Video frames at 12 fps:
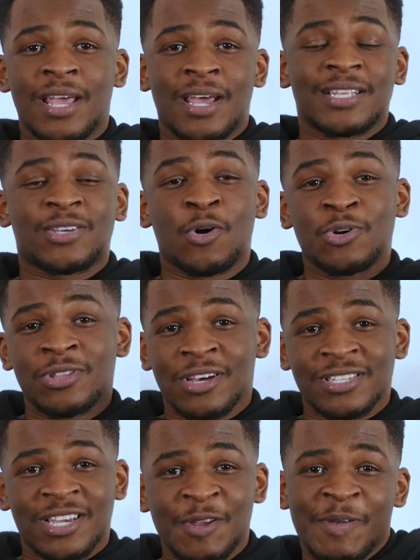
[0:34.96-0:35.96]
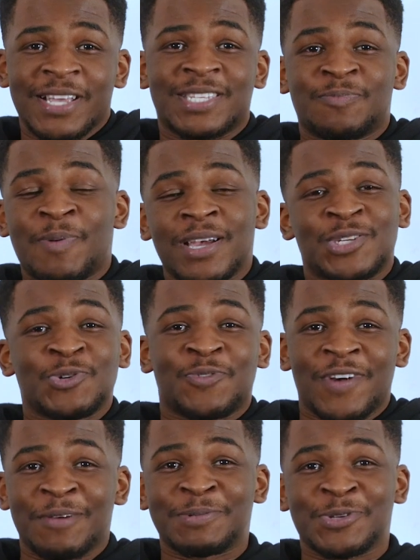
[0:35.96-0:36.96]
I told you there was going to be a special
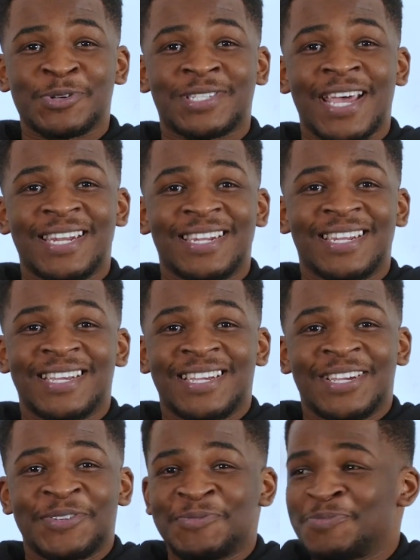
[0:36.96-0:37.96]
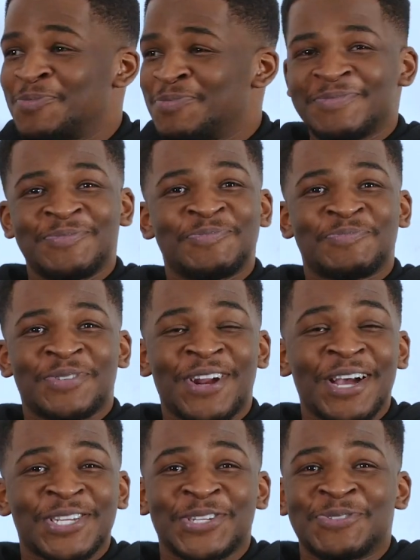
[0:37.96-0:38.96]
for episode 10.
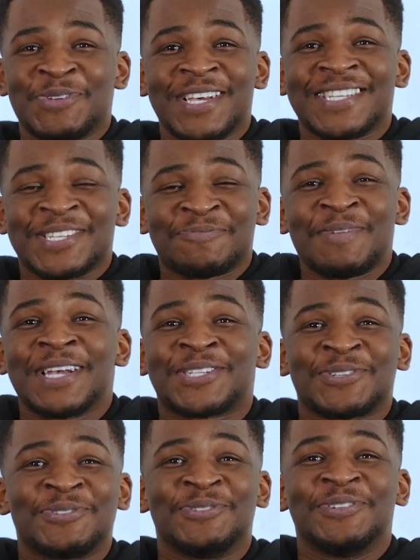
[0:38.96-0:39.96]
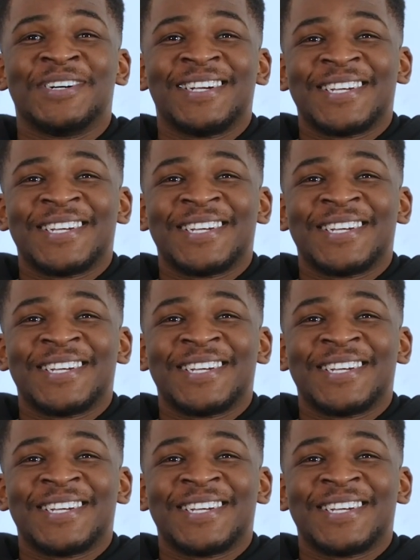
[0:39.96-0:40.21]
Production, where's the special?